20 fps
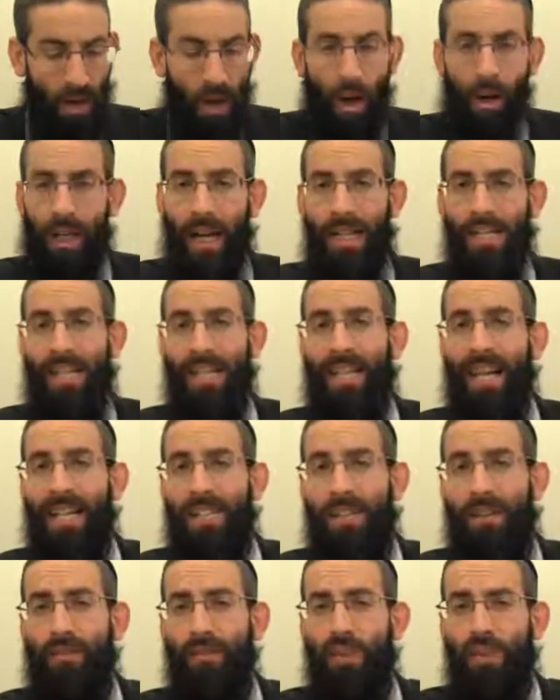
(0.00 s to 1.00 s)
Okay, so
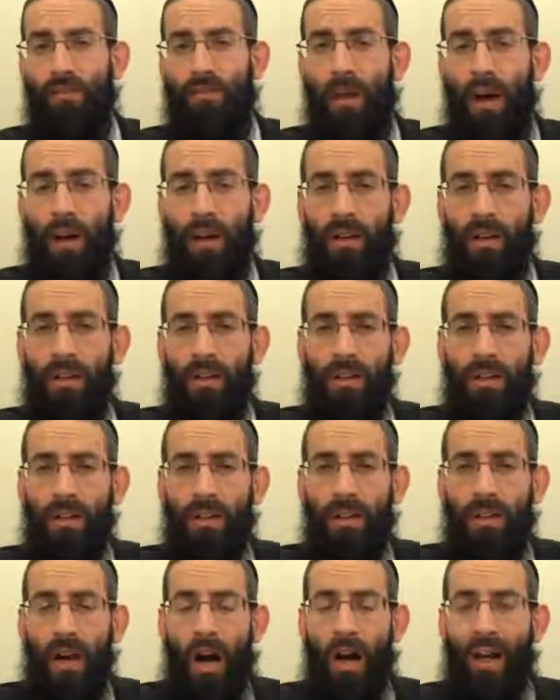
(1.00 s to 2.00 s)
that's the first bracha
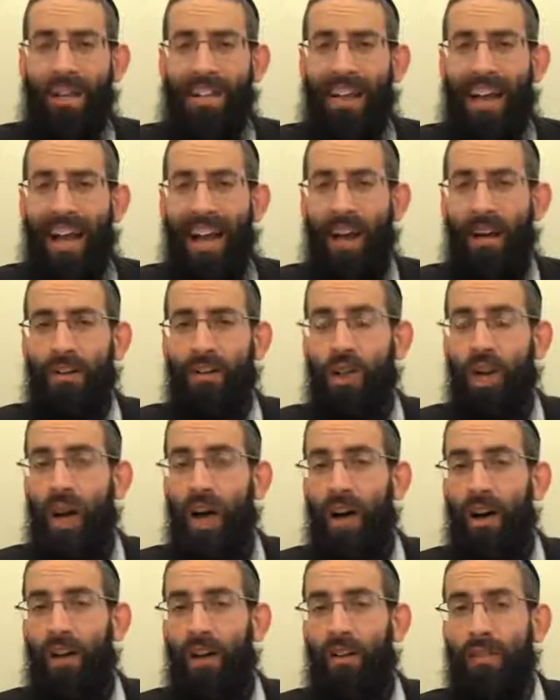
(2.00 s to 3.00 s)
on account
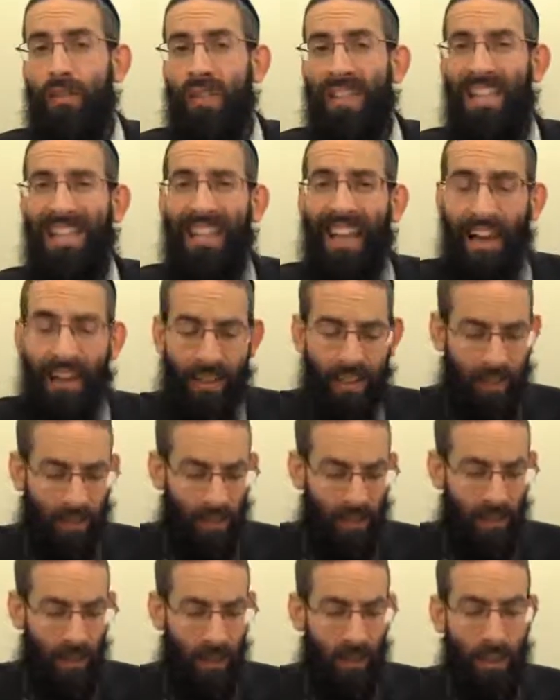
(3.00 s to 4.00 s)
of the
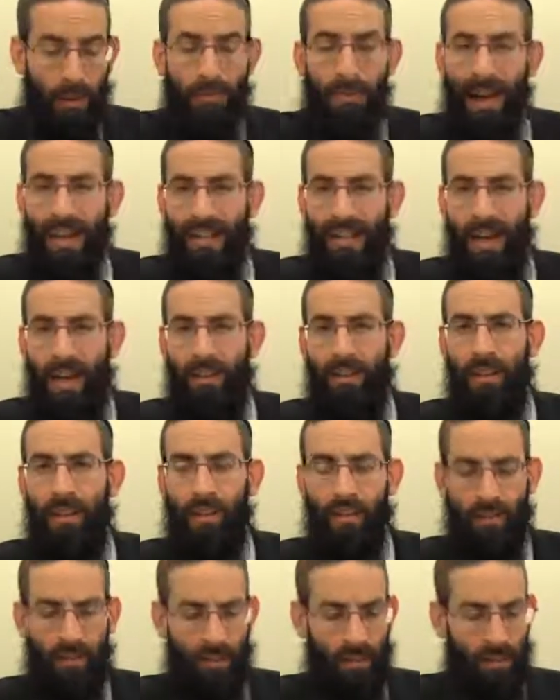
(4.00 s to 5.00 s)
lighting on the Ma'aseh
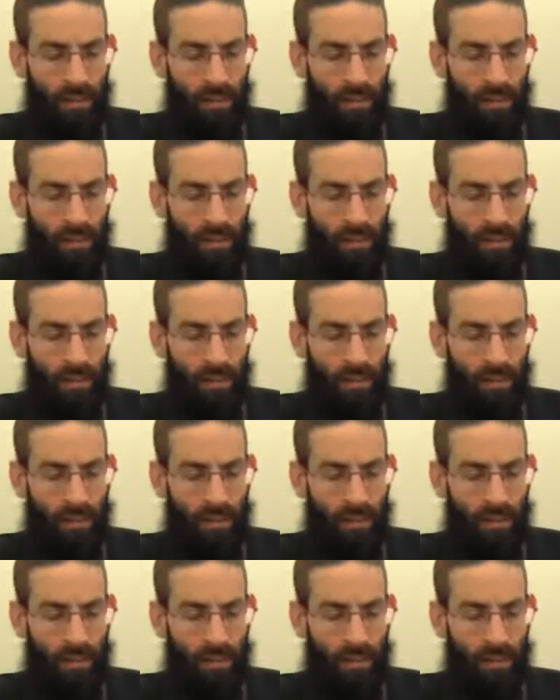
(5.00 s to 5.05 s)
Hadlaka.